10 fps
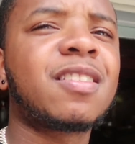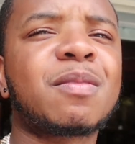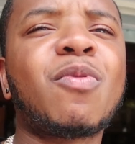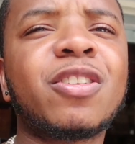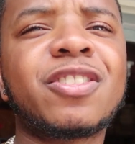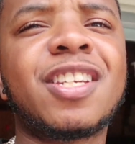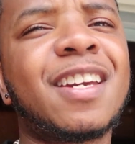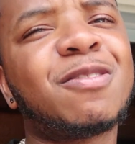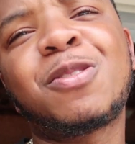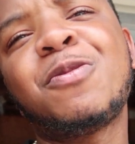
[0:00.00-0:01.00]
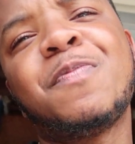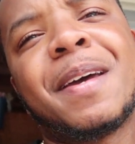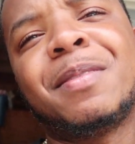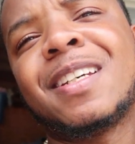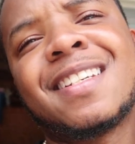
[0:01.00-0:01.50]
the smaller channels too,
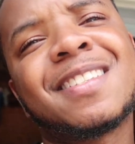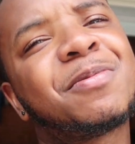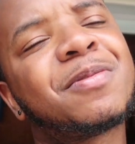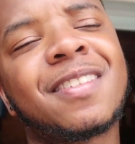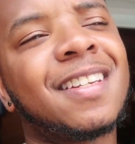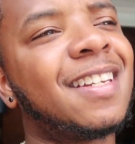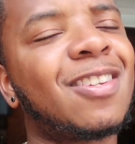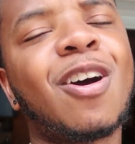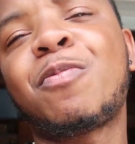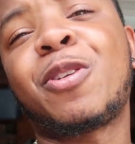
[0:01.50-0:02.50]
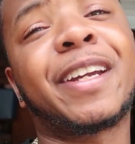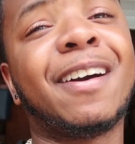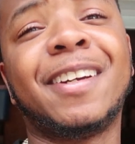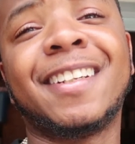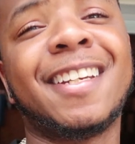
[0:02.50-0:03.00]
man, because it's hard work
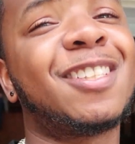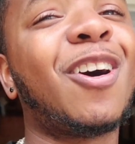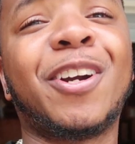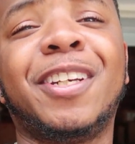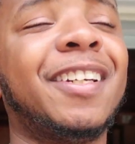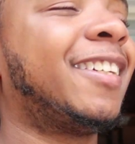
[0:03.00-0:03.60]
out here. It's hard.